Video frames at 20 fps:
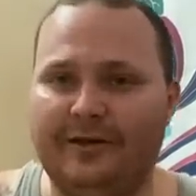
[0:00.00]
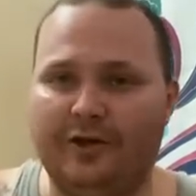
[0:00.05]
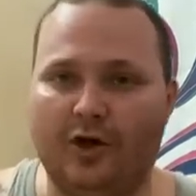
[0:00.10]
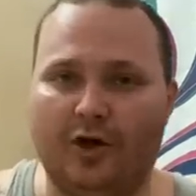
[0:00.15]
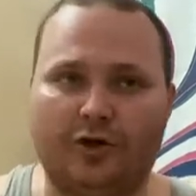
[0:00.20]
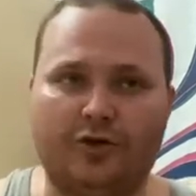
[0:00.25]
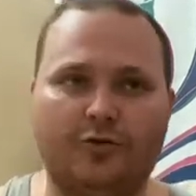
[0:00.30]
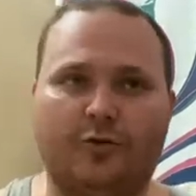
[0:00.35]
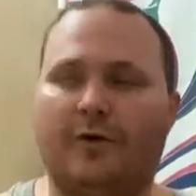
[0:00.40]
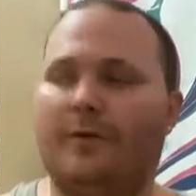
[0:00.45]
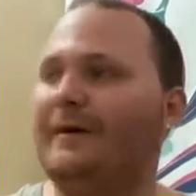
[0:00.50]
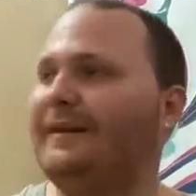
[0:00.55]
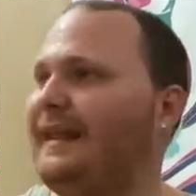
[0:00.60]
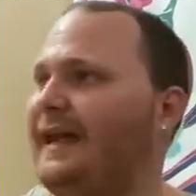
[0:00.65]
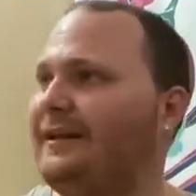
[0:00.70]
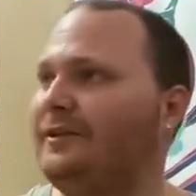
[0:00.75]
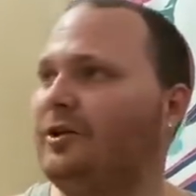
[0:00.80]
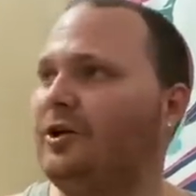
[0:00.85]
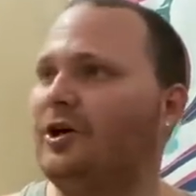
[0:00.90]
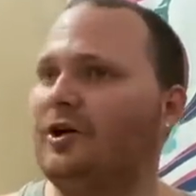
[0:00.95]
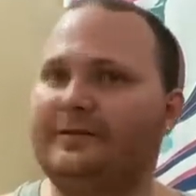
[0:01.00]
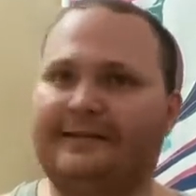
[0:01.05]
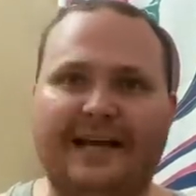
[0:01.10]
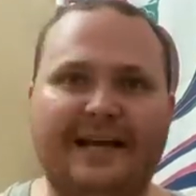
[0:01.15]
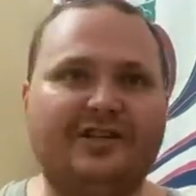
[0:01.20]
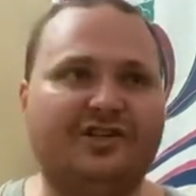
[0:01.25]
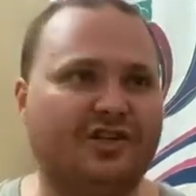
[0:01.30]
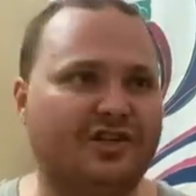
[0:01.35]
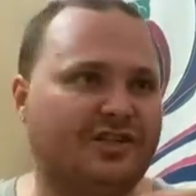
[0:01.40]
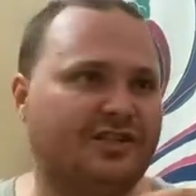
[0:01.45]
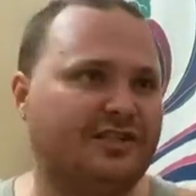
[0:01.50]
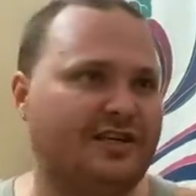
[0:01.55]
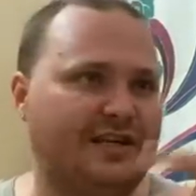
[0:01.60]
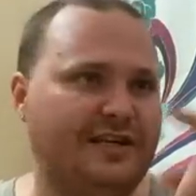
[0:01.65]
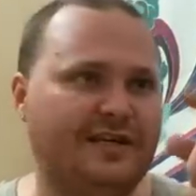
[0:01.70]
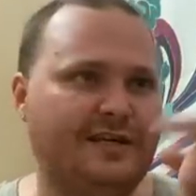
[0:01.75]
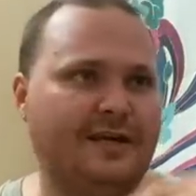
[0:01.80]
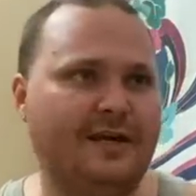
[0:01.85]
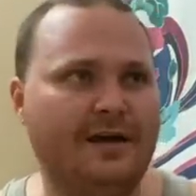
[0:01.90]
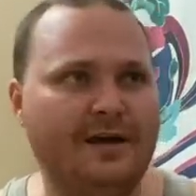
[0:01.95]
You know, to where when they look, they just
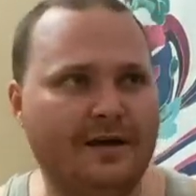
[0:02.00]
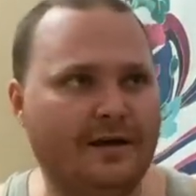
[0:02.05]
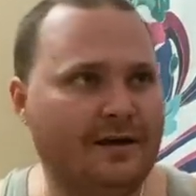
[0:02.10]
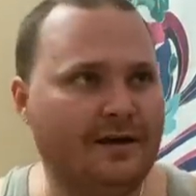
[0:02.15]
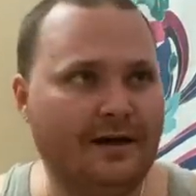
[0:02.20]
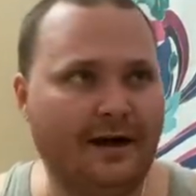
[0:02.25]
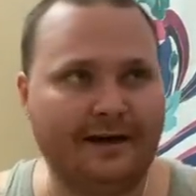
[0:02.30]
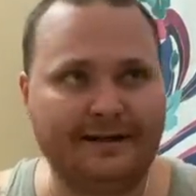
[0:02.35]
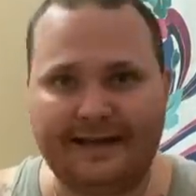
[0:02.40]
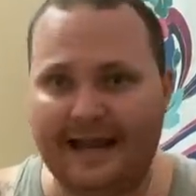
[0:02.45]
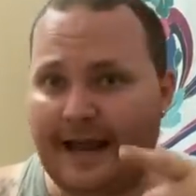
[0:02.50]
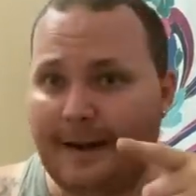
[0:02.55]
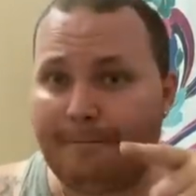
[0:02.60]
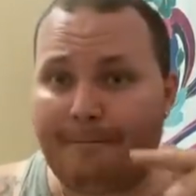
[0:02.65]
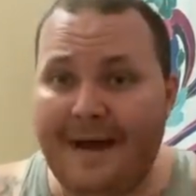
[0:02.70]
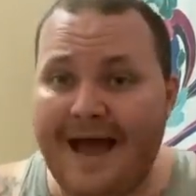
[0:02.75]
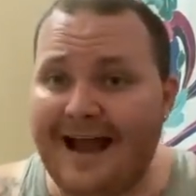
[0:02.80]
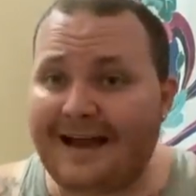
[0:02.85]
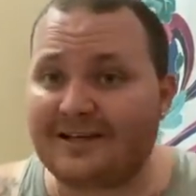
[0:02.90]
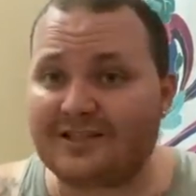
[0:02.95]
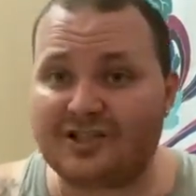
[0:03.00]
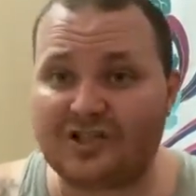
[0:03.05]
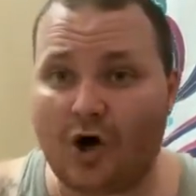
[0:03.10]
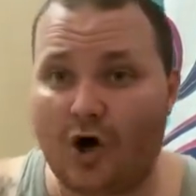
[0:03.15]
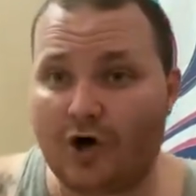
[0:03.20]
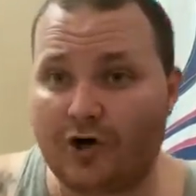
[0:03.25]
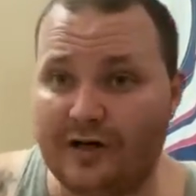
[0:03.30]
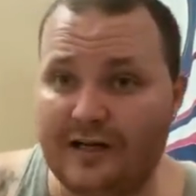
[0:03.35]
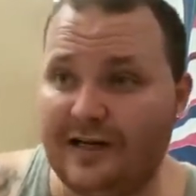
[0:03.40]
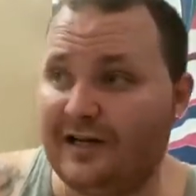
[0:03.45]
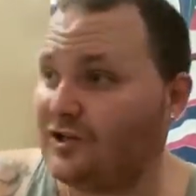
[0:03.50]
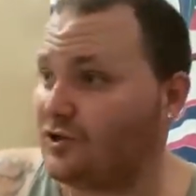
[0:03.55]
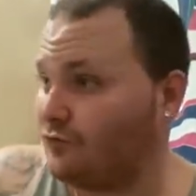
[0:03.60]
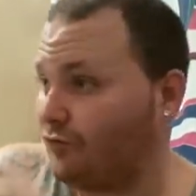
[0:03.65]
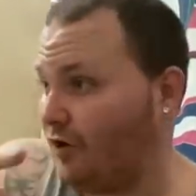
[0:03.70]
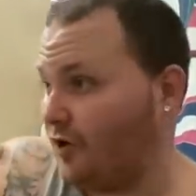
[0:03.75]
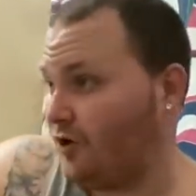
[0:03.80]
see a damn pack of sardines run